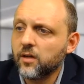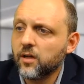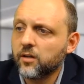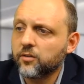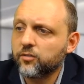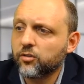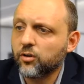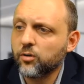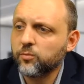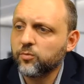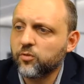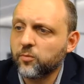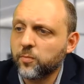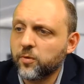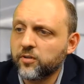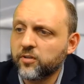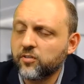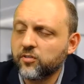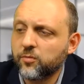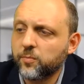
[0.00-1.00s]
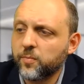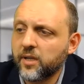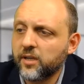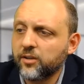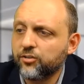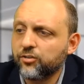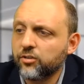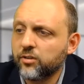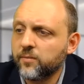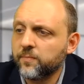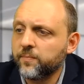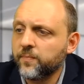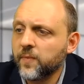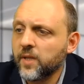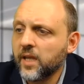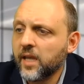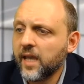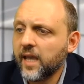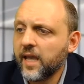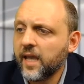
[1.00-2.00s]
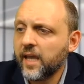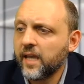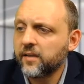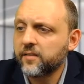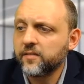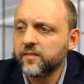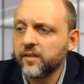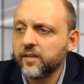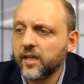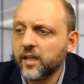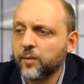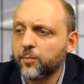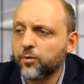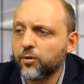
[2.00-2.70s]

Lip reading: terms of participation, ASCA